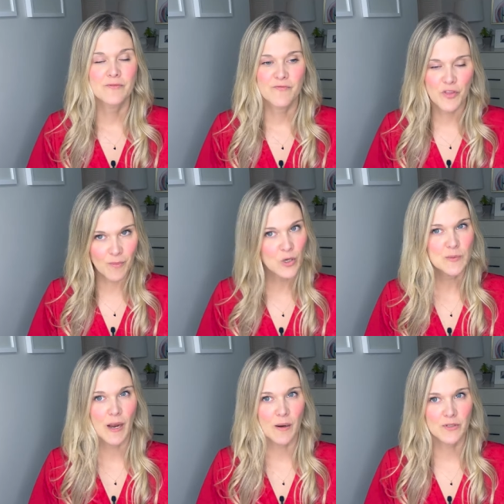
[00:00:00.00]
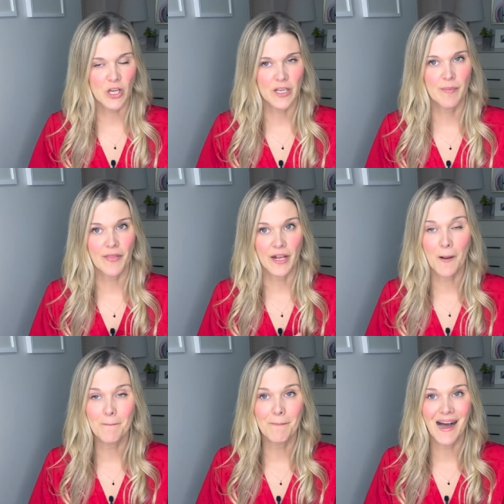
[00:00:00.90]
for the most part, we're talking about the
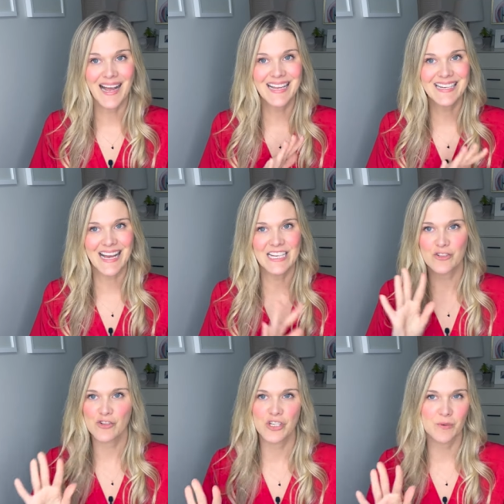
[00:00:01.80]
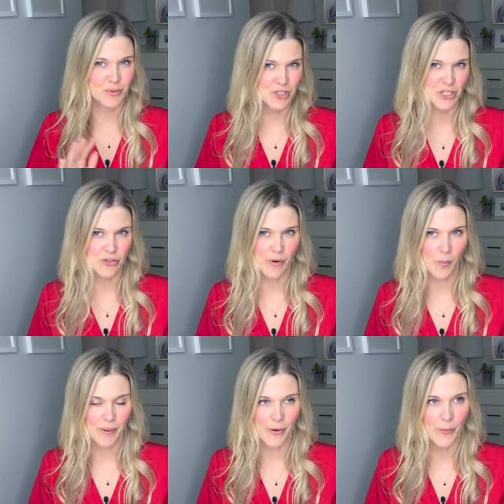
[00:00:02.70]
combined estrogen progesterone
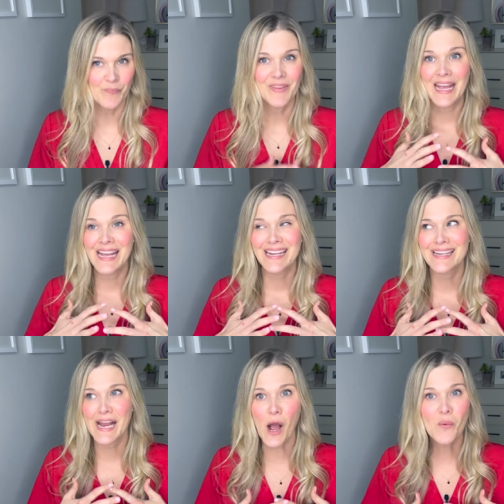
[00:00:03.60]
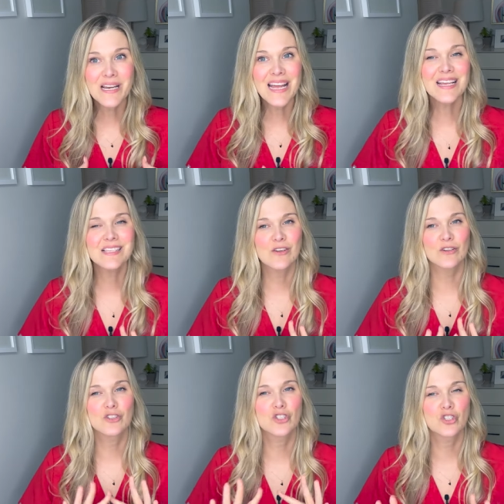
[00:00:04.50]
pill. Nowadays, there are
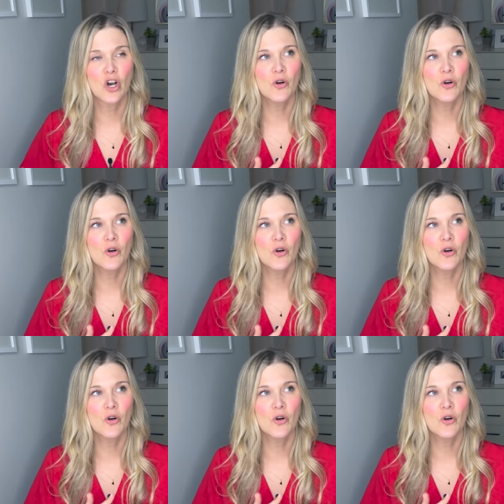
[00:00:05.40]
so